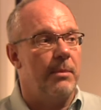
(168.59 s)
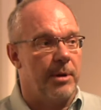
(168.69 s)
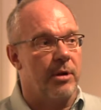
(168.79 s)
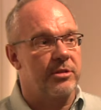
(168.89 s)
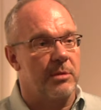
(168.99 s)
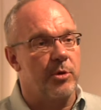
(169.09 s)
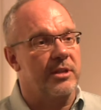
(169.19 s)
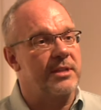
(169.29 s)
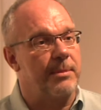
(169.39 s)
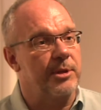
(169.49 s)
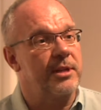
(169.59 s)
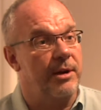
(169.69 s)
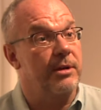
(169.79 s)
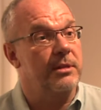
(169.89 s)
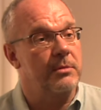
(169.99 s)
but also the more established Thai
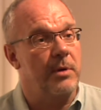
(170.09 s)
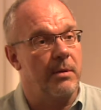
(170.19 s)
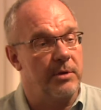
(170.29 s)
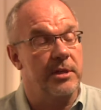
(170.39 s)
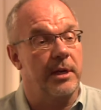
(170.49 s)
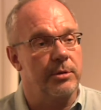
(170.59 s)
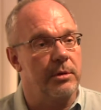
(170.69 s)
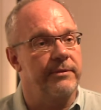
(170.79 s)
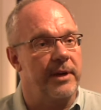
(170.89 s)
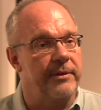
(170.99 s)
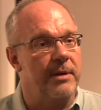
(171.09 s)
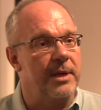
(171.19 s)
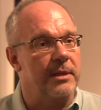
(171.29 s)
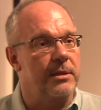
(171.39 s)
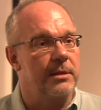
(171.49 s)
artists as well, which I enjoy very, very much.